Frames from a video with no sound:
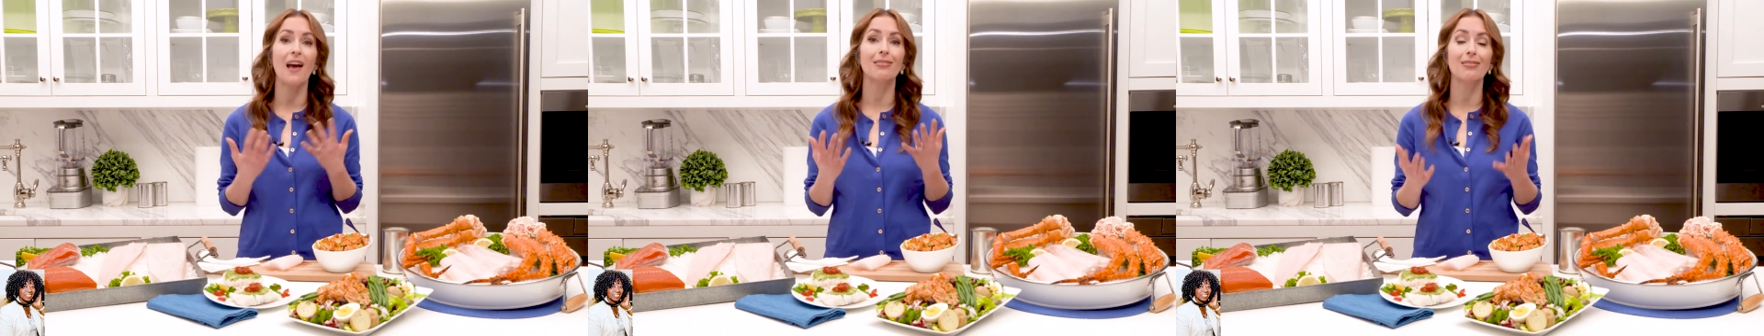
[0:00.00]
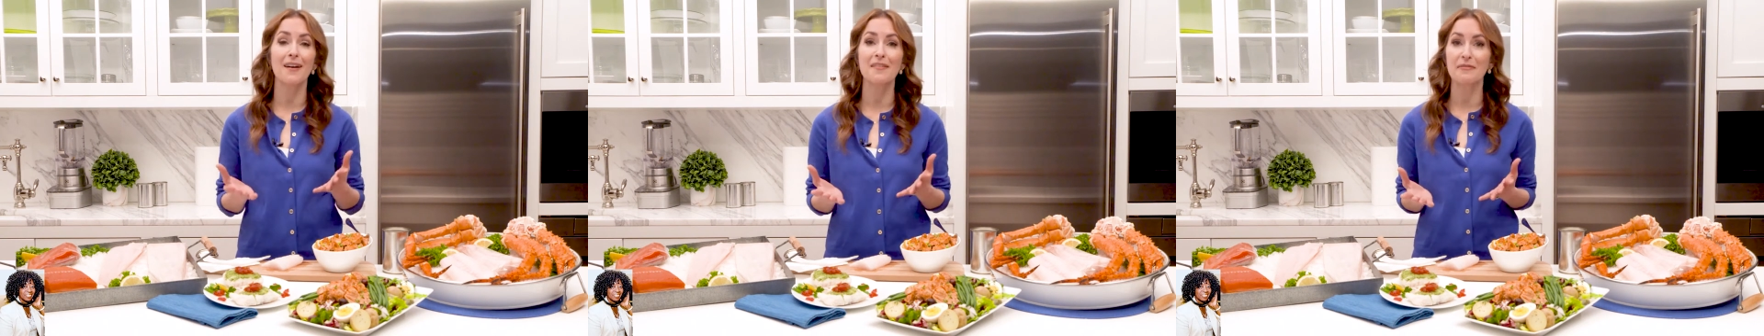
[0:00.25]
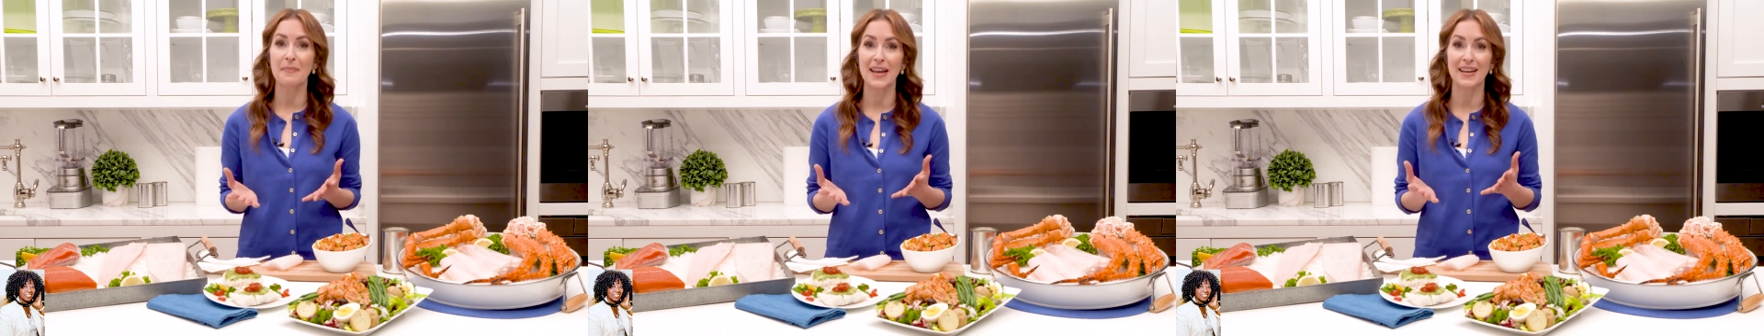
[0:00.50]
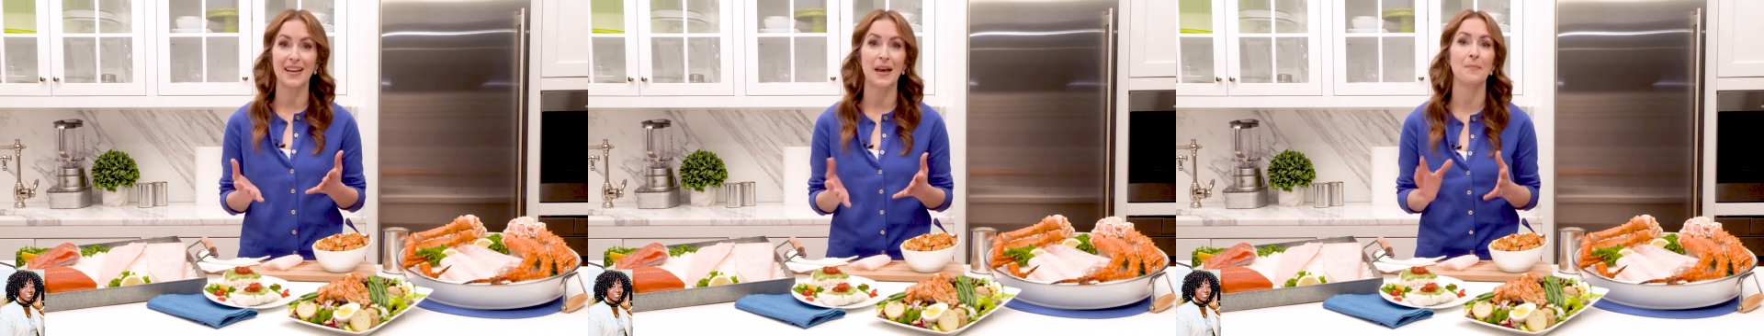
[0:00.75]
I love
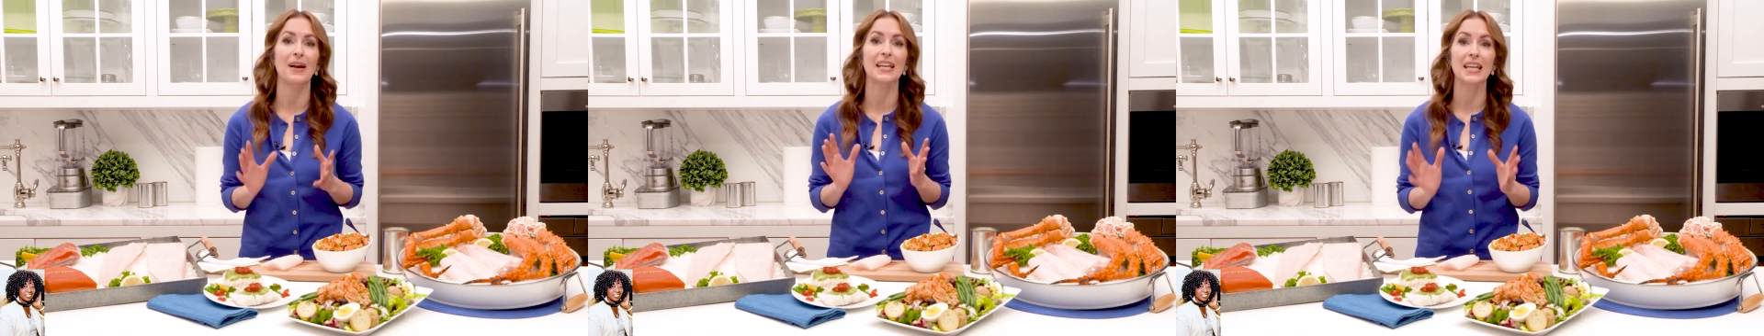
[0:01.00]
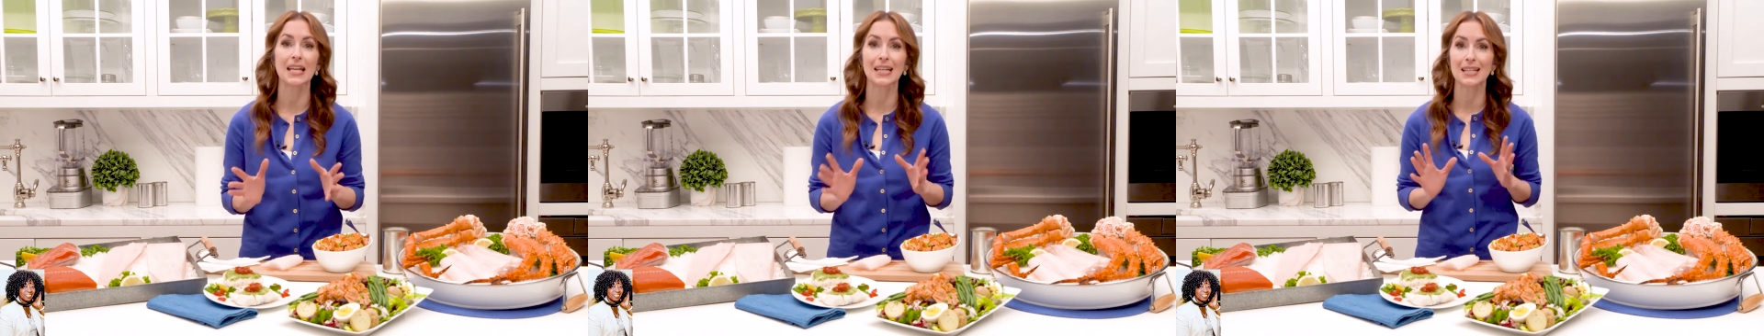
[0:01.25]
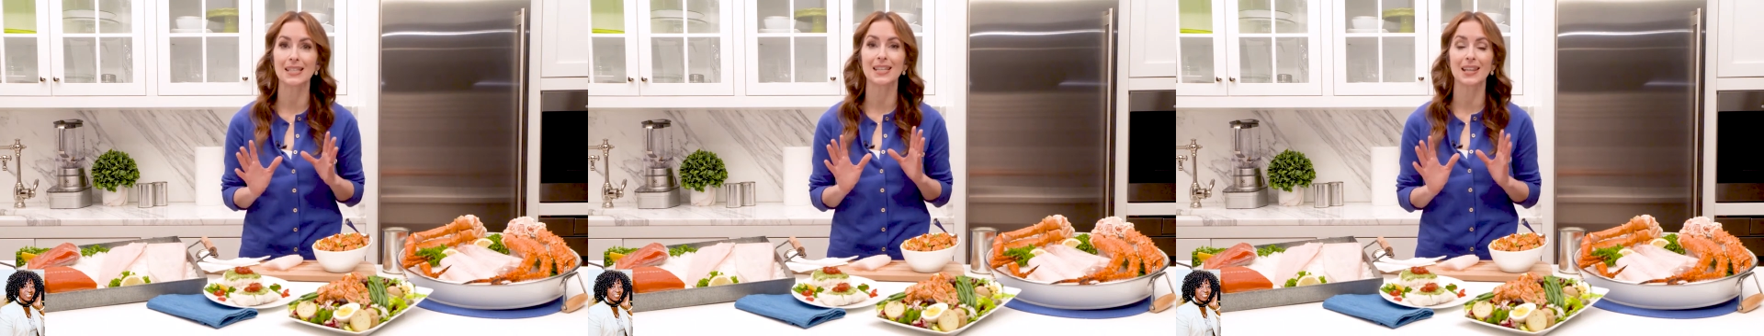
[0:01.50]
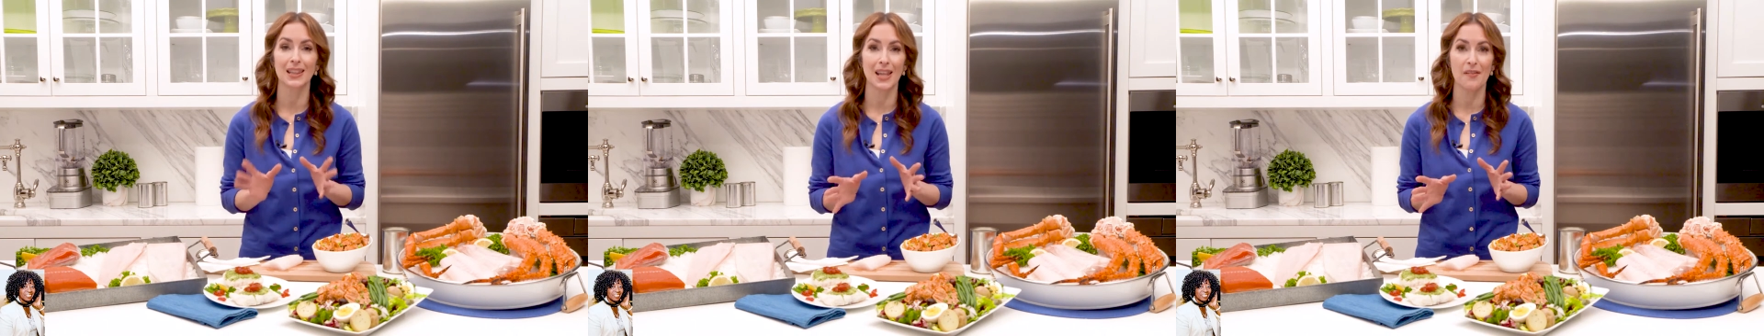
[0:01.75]
making it. My kids
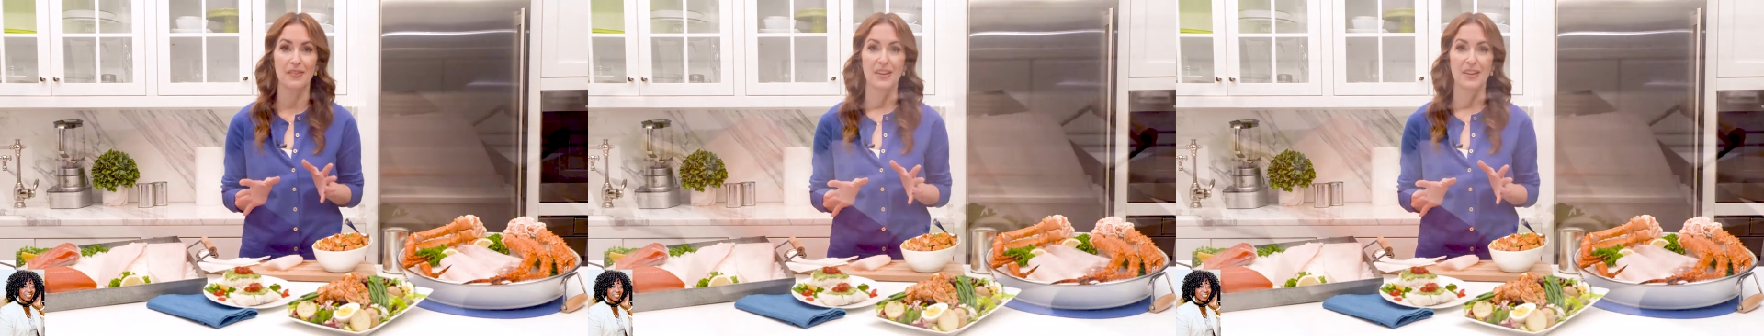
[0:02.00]
love